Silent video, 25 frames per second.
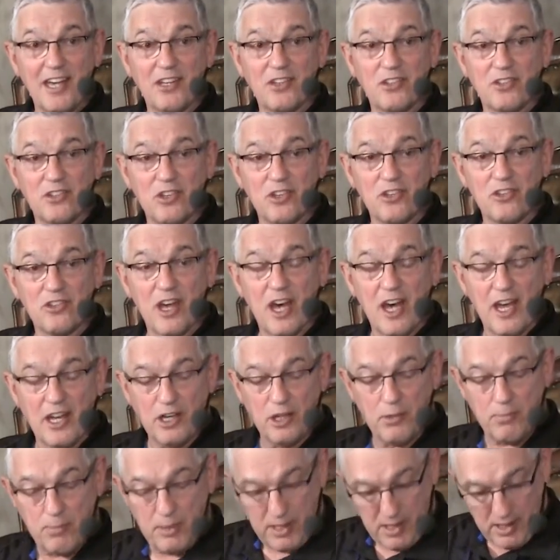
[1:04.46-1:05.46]
is designed
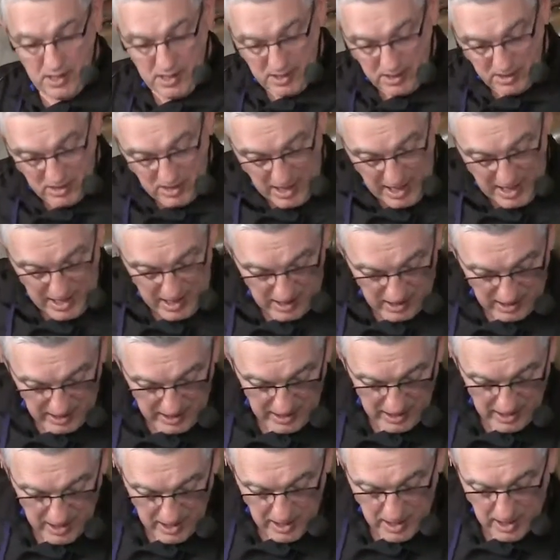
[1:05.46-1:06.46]
to be
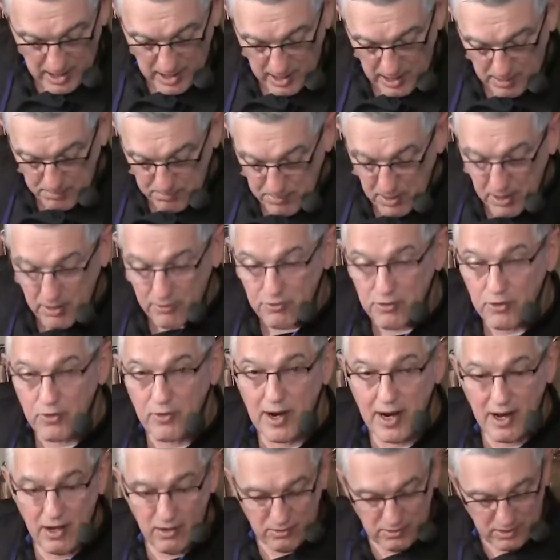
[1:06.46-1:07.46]
entirely above
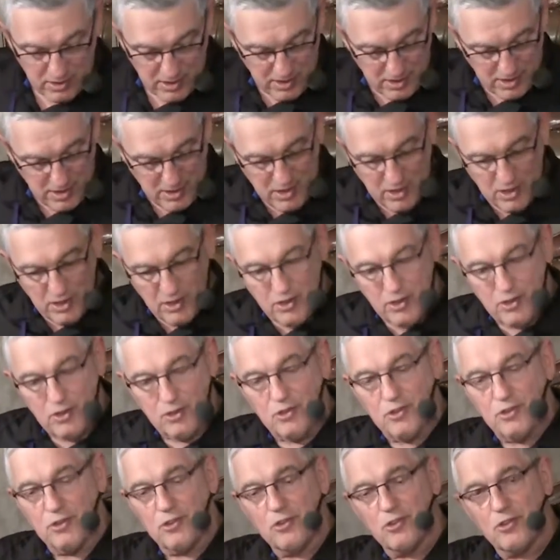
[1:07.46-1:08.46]
ground.
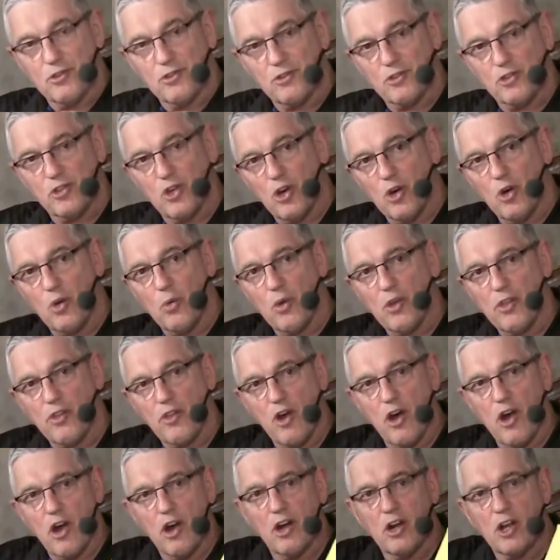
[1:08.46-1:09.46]
So with
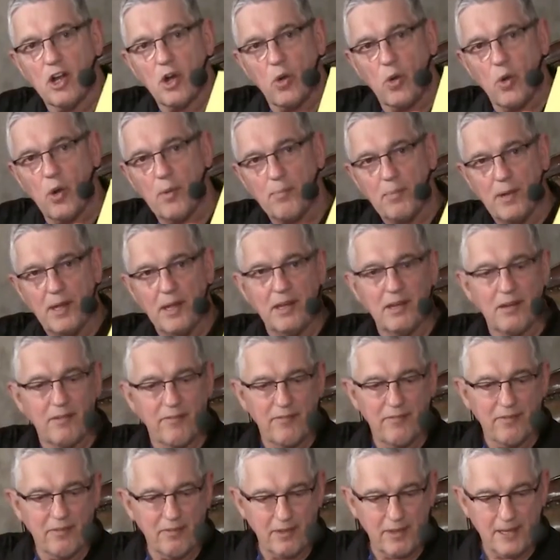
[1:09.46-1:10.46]
our equipment,
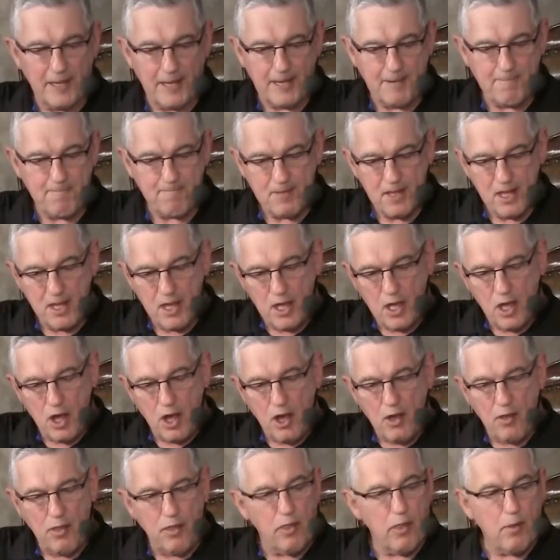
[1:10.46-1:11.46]
okay,
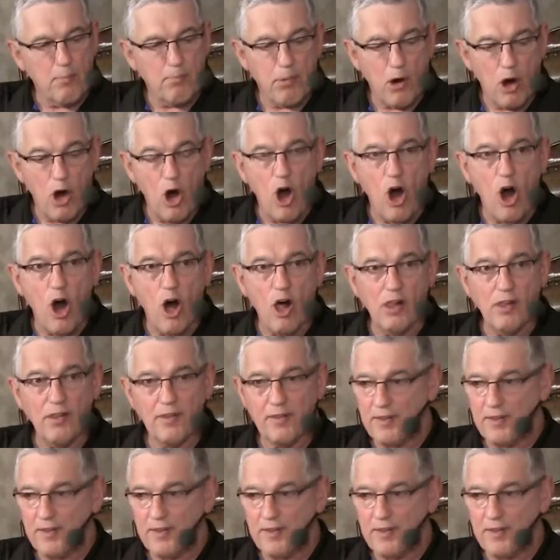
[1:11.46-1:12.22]
the ball